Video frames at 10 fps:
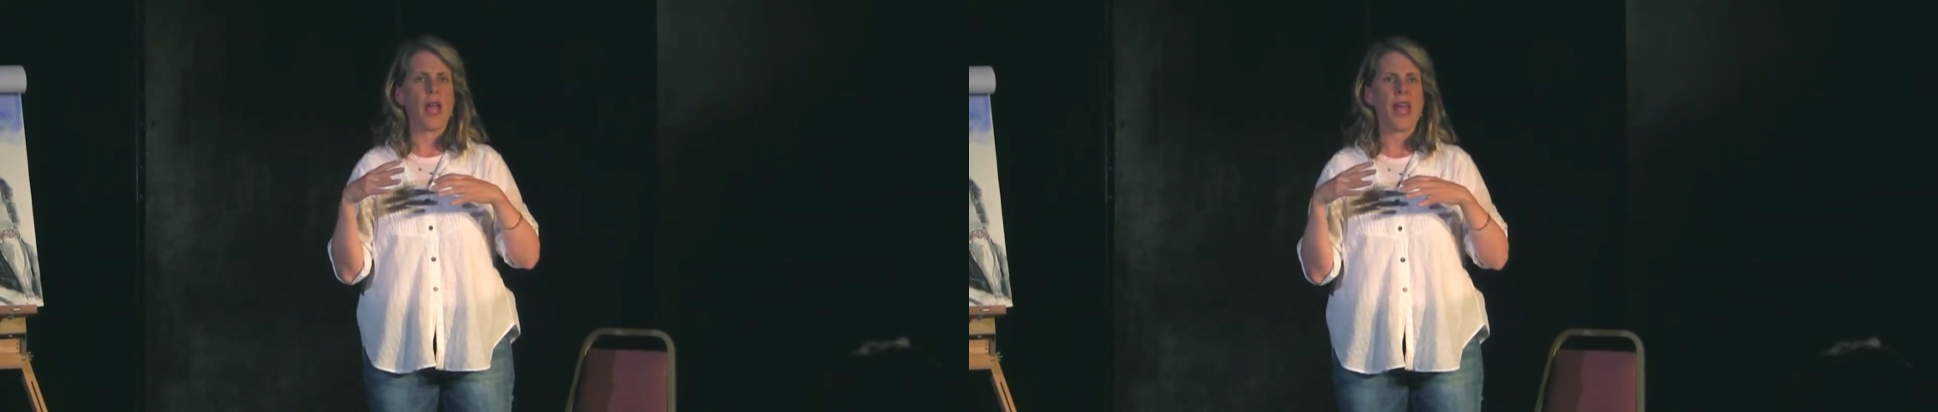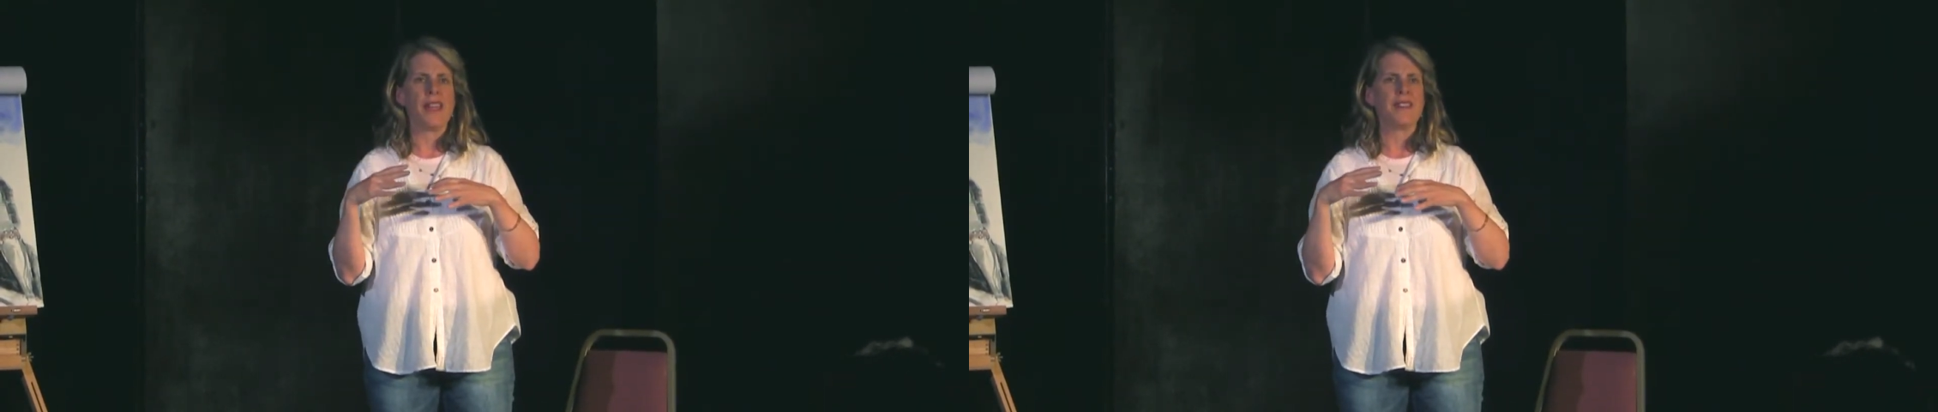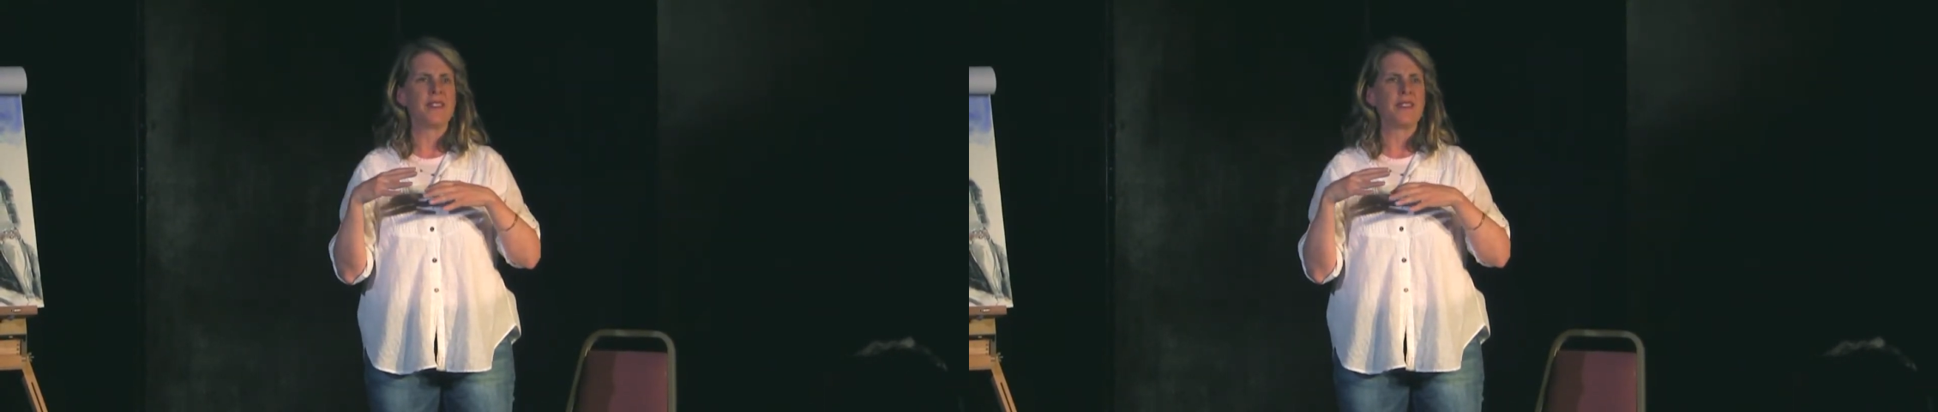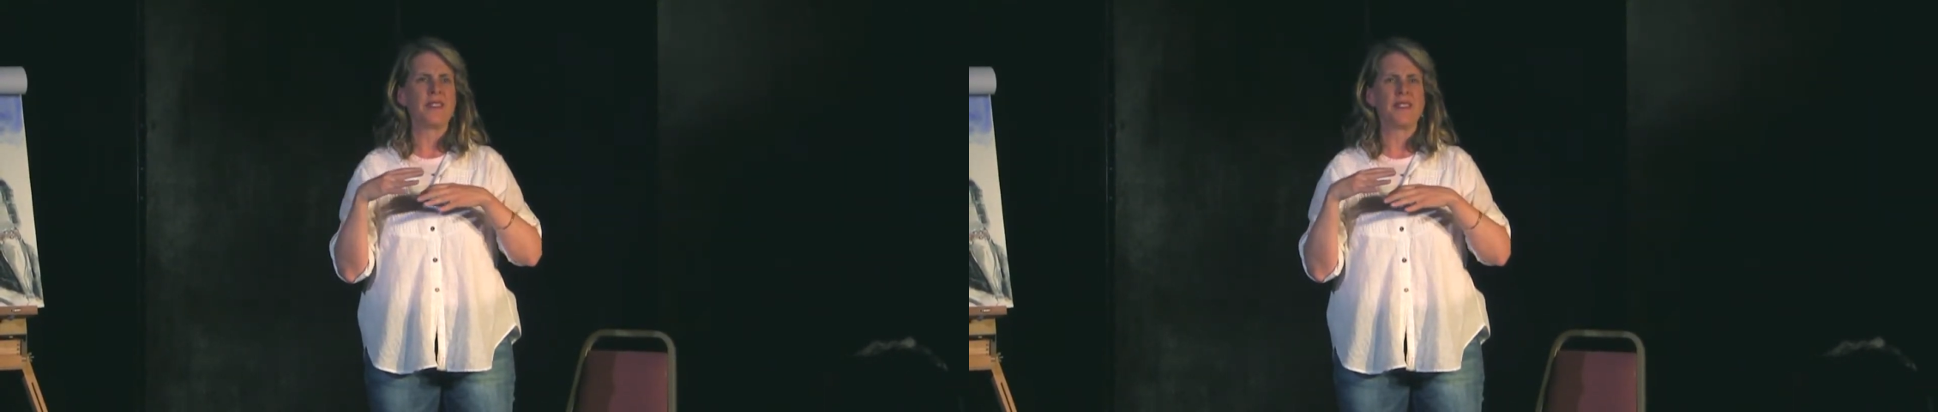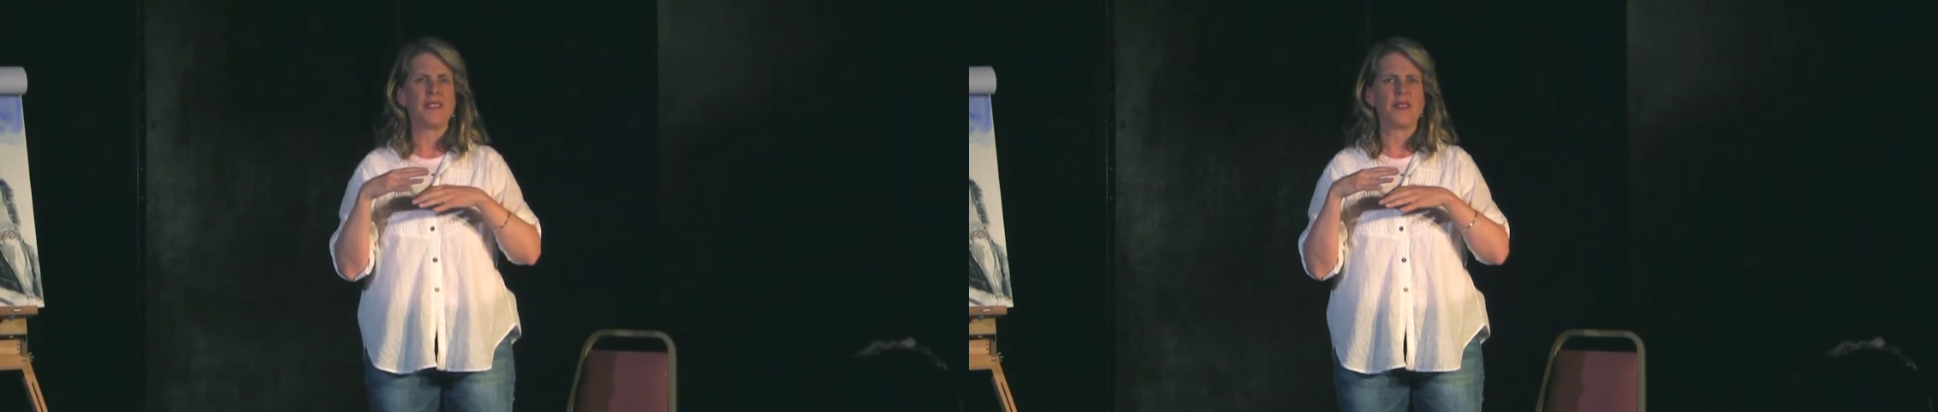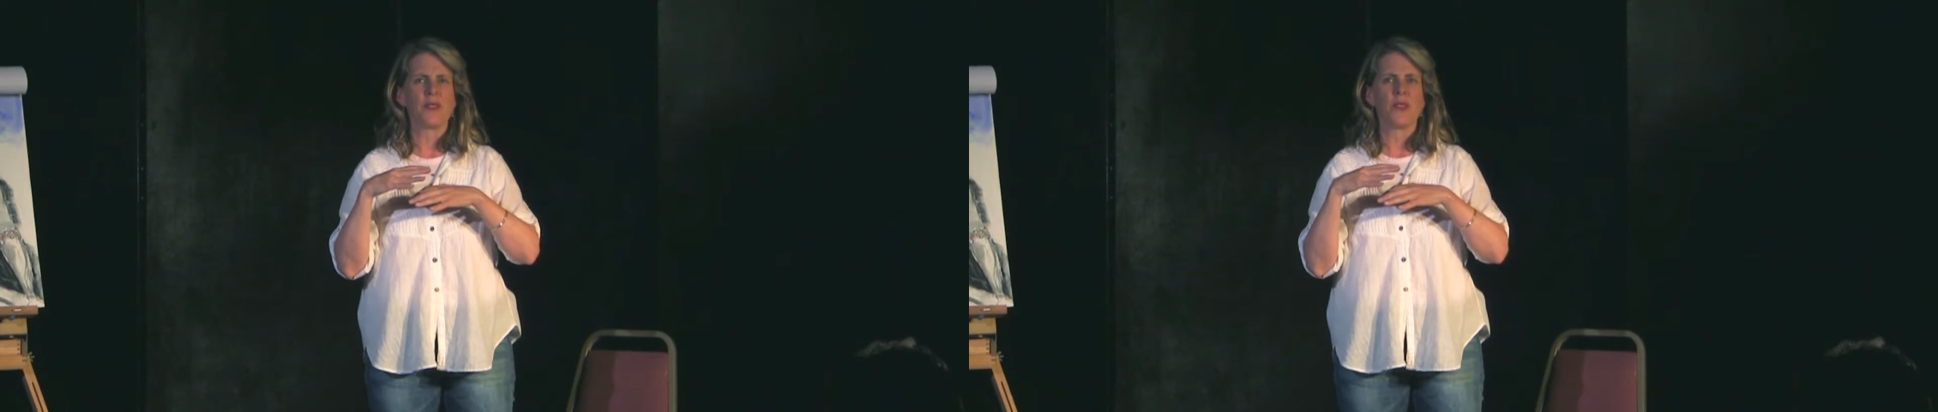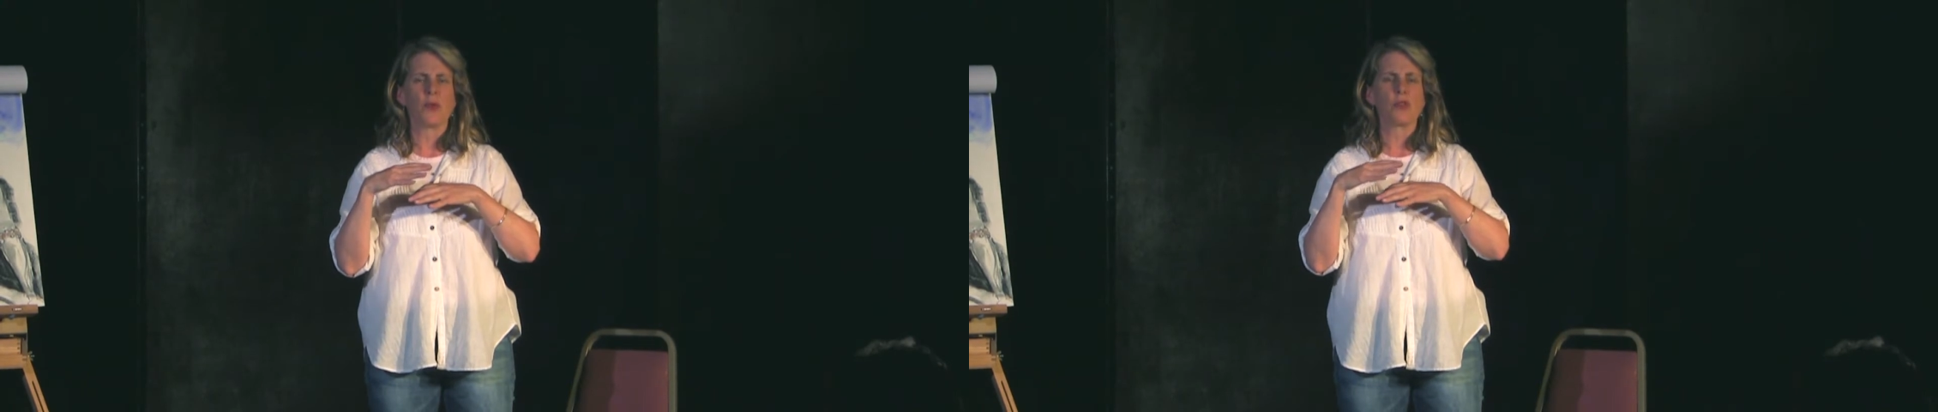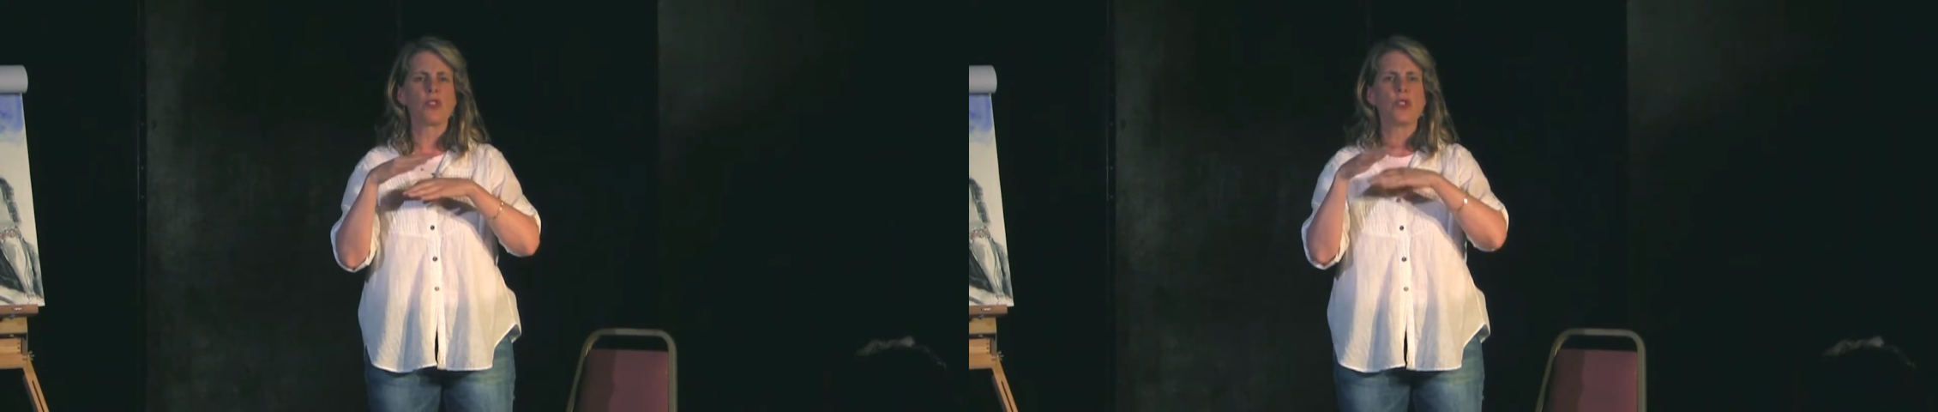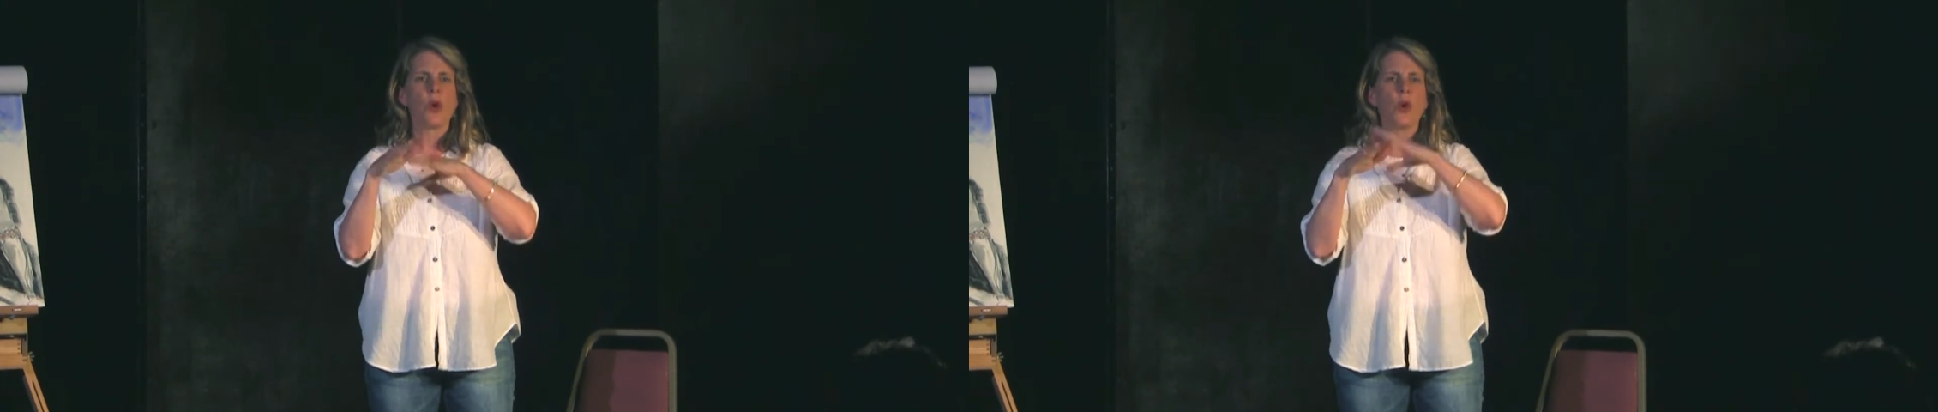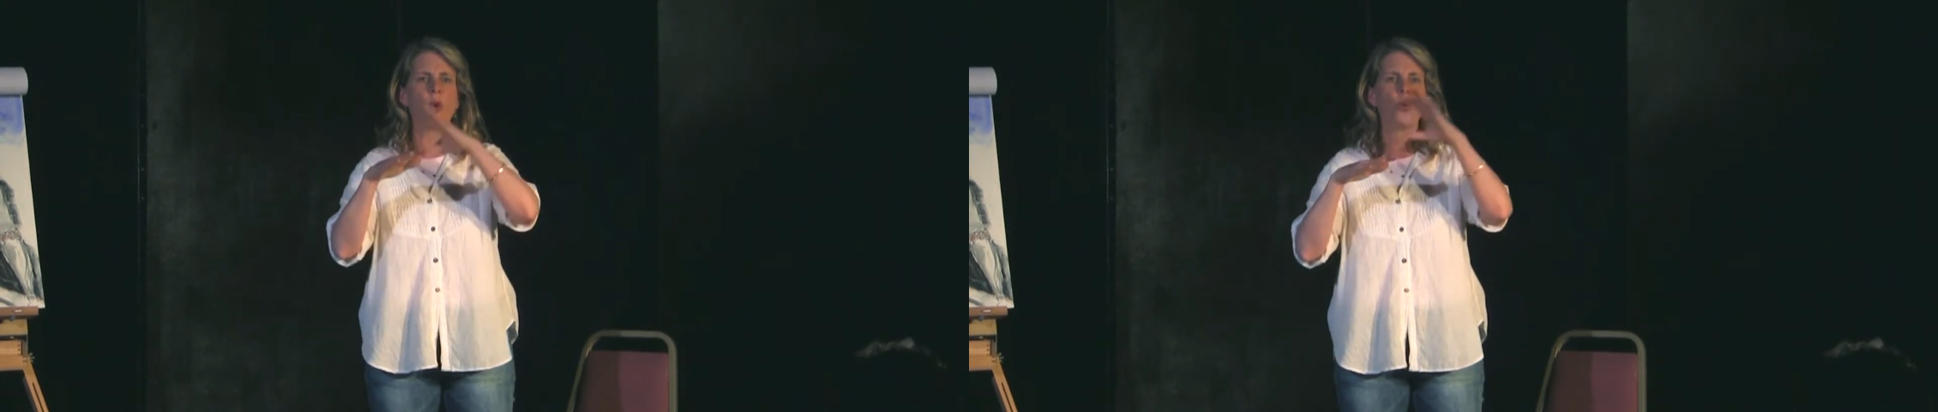and there was
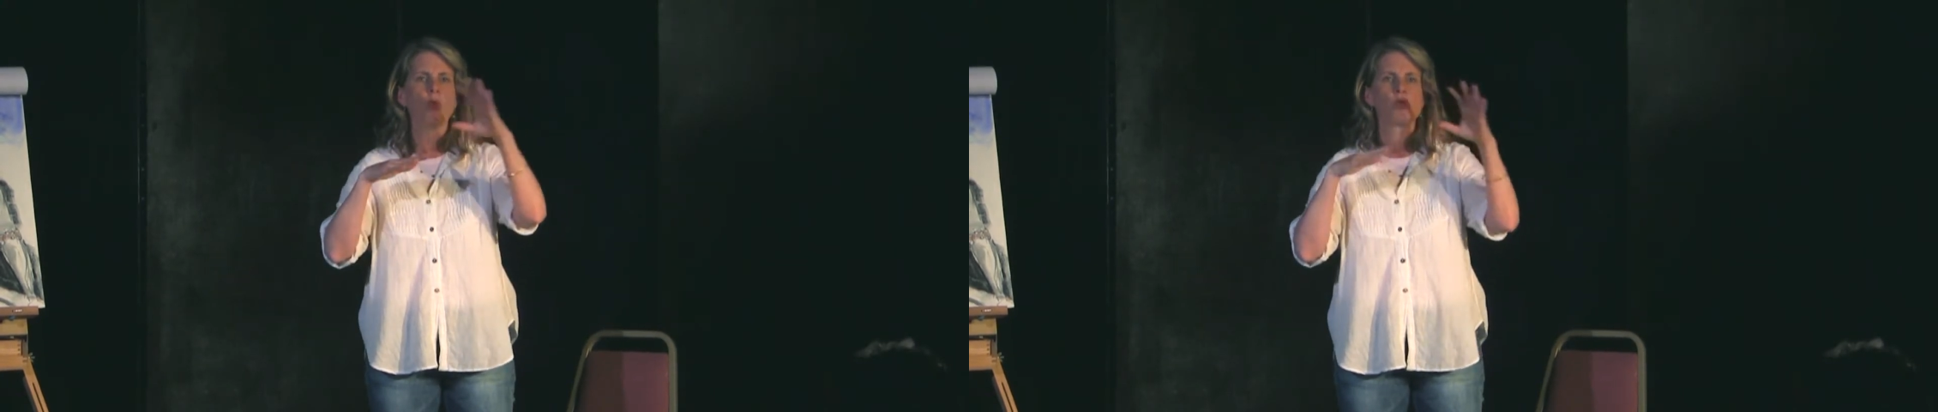no